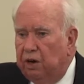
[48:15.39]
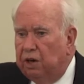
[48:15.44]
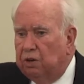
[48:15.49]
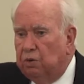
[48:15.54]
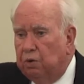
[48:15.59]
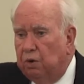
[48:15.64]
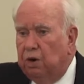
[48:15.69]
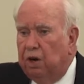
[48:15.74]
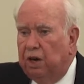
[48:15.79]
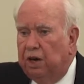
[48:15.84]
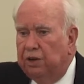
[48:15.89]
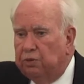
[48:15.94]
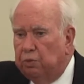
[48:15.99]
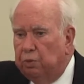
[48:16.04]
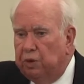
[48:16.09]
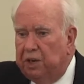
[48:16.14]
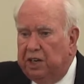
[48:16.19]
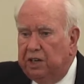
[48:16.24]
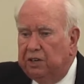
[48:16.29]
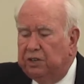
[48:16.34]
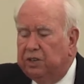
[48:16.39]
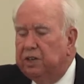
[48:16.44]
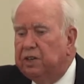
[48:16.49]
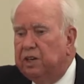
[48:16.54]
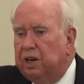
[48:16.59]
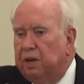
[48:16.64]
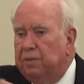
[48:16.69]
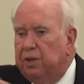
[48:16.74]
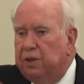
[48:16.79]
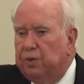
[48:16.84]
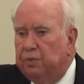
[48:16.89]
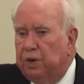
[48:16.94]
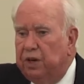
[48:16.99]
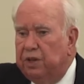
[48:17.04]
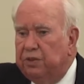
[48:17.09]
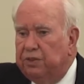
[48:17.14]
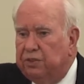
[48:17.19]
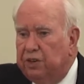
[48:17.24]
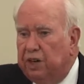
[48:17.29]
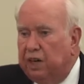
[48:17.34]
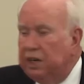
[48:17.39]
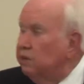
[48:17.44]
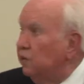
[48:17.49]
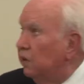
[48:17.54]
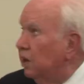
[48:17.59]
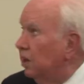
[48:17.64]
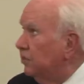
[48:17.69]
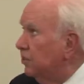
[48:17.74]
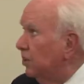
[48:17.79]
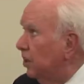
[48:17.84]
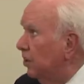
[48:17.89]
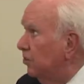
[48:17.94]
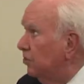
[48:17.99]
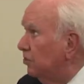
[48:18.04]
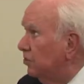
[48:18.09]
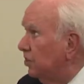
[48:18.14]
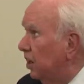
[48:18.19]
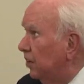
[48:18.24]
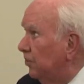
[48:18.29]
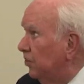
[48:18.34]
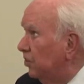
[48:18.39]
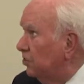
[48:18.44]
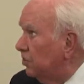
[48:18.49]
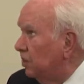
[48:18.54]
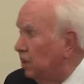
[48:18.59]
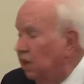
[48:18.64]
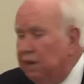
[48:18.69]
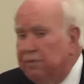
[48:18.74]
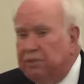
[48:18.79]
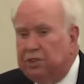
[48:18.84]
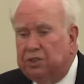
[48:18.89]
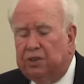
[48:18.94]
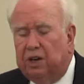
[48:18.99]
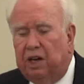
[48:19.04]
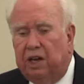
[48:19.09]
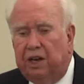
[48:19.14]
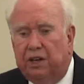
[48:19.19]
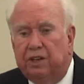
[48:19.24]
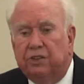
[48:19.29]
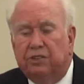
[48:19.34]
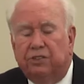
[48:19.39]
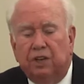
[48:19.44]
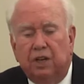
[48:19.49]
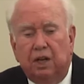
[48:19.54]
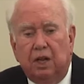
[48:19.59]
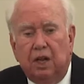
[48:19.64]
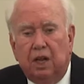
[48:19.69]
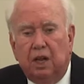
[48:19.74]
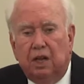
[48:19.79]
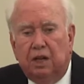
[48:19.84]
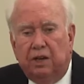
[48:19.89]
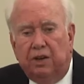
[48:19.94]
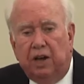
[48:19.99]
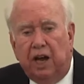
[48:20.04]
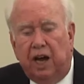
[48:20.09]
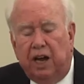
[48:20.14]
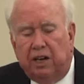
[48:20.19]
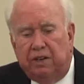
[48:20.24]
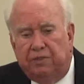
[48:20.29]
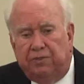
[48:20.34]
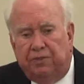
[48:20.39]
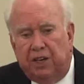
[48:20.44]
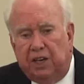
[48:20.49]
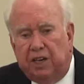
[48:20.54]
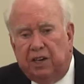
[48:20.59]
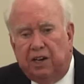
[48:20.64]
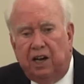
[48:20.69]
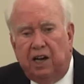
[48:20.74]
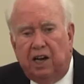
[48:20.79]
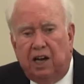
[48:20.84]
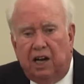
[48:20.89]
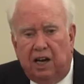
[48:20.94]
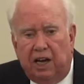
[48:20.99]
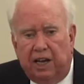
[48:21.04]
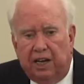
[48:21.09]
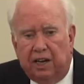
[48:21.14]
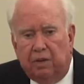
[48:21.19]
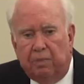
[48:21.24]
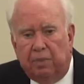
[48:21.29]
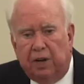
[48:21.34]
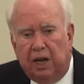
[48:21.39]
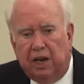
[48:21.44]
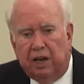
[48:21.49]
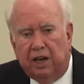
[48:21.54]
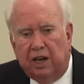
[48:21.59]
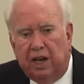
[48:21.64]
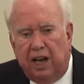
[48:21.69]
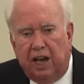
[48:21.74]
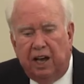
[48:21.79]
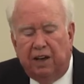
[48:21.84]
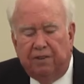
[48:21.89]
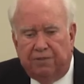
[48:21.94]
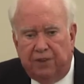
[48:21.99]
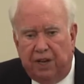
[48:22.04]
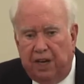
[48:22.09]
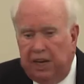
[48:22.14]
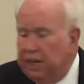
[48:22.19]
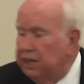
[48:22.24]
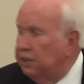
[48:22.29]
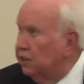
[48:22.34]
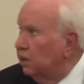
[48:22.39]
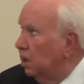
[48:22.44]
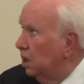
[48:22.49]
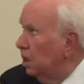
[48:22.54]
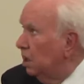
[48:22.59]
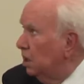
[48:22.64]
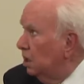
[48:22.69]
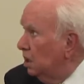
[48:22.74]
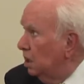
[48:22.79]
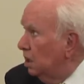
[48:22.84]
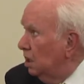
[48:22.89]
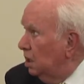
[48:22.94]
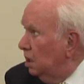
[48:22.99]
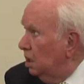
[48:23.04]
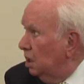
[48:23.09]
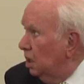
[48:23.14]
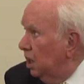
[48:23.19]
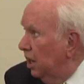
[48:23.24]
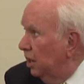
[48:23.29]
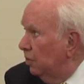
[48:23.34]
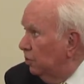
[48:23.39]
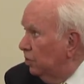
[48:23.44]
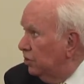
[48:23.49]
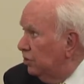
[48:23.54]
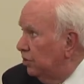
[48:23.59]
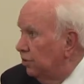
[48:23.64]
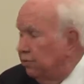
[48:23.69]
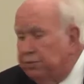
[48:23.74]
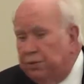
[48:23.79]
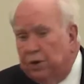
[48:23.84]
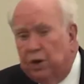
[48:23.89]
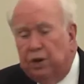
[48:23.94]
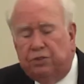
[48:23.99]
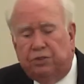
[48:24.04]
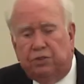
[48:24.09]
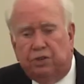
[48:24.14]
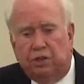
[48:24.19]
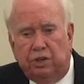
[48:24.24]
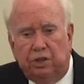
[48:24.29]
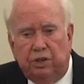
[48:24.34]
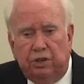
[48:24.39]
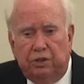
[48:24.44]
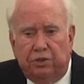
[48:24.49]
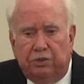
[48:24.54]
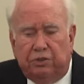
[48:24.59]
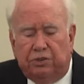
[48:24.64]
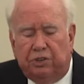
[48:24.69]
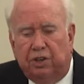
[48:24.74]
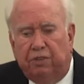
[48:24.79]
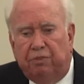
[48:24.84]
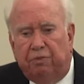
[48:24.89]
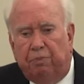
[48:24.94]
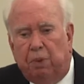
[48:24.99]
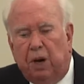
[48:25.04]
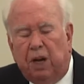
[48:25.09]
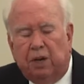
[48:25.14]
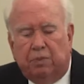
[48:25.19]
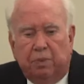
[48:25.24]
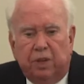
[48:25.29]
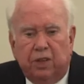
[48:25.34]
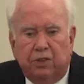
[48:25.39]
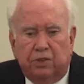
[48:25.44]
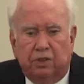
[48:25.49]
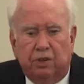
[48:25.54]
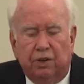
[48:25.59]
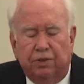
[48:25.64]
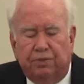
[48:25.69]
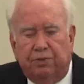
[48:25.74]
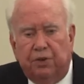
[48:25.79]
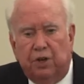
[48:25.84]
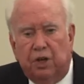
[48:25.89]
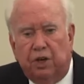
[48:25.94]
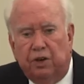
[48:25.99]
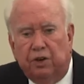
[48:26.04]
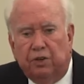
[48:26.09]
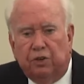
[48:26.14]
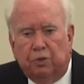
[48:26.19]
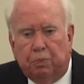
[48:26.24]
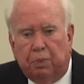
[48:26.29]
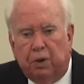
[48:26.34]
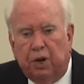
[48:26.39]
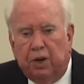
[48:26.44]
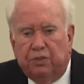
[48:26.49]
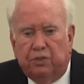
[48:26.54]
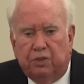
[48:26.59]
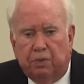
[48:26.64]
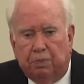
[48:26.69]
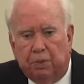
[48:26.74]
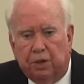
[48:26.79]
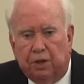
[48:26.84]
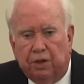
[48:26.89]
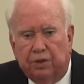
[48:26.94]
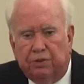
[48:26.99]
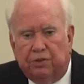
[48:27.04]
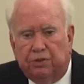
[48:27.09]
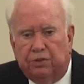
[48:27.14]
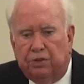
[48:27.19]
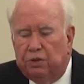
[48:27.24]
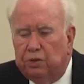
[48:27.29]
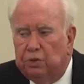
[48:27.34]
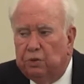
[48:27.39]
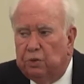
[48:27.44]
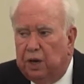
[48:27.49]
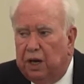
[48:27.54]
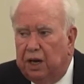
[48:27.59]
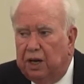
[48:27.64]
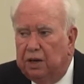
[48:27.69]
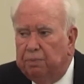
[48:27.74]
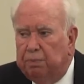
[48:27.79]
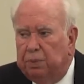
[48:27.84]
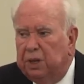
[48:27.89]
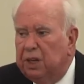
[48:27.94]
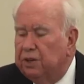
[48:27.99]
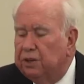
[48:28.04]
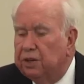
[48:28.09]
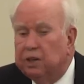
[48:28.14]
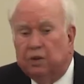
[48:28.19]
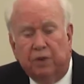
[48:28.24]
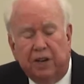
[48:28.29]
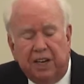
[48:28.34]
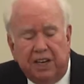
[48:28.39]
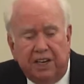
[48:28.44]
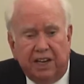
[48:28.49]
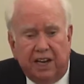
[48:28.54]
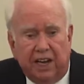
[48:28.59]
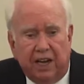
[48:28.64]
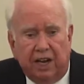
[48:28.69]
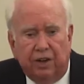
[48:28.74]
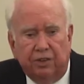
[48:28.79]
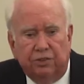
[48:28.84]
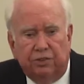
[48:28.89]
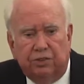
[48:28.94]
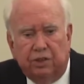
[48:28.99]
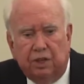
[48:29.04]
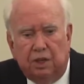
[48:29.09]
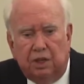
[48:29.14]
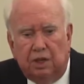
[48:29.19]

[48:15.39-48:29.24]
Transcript: across. Heat could come in one side and go out the other side. This climatron is 90 feet high and about a half acre. And it was the first use of Buckminster Fuller's principles to build a greenhouse.